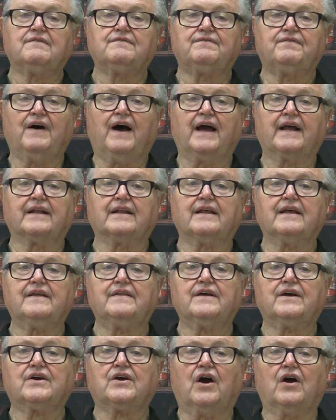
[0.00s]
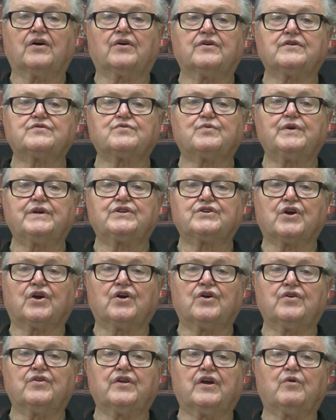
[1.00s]
Finally, the Congress
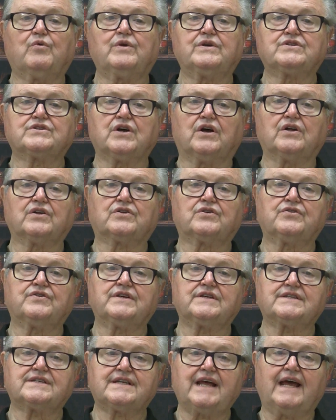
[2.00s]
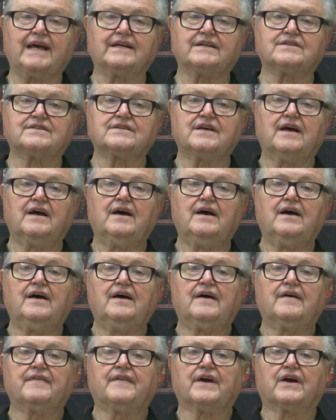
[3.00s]
returned their result to the states.
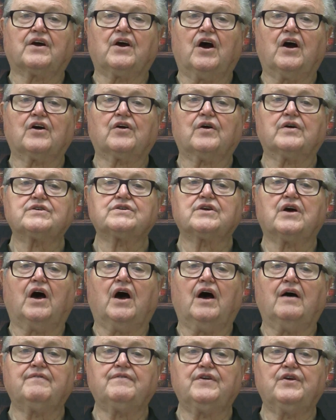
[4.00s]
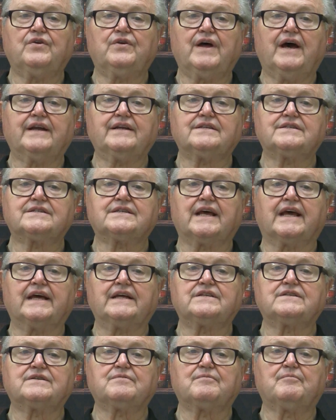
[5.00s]
The Congress of the United
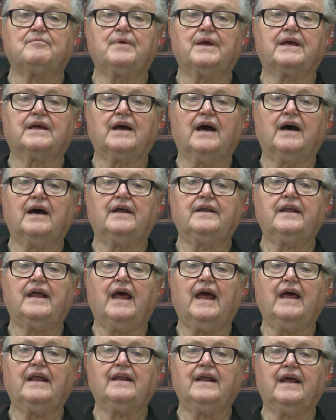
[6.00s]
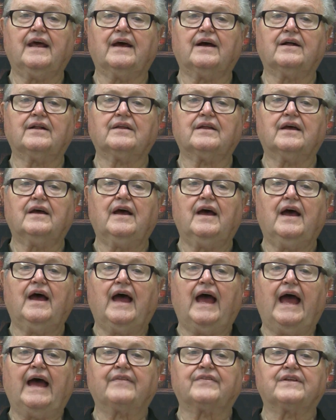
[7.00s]
States begun and held
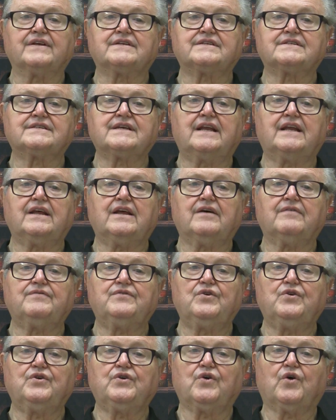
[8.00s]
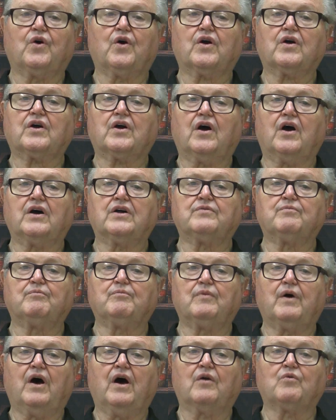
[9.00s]
at the city of New York
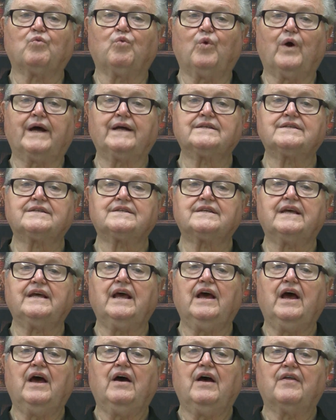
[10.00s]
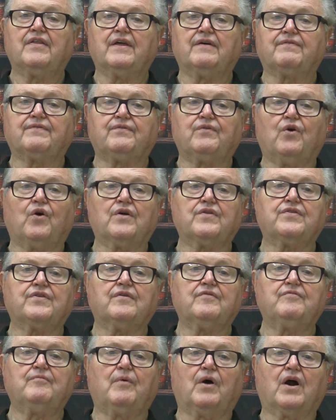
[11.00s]
on Wednesday, the 4th
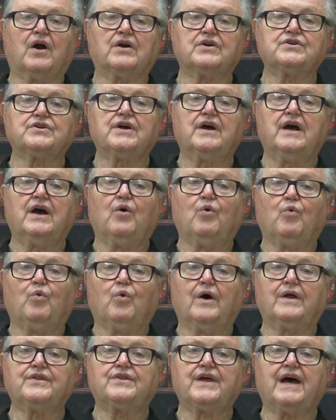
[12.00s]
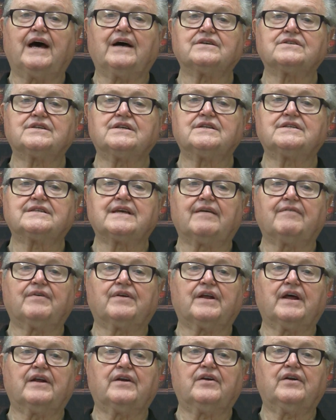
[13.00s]
of March,
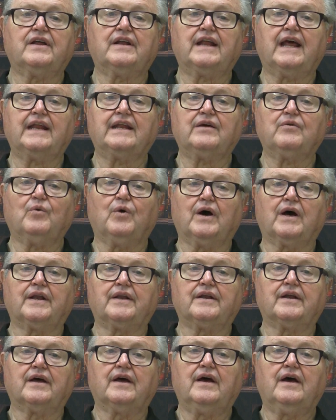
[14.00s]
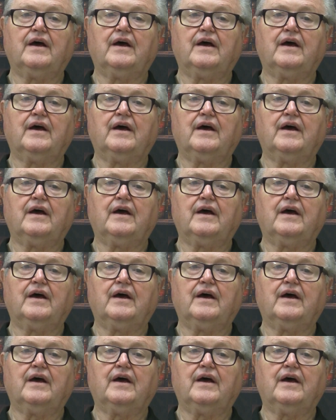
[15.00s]
1781.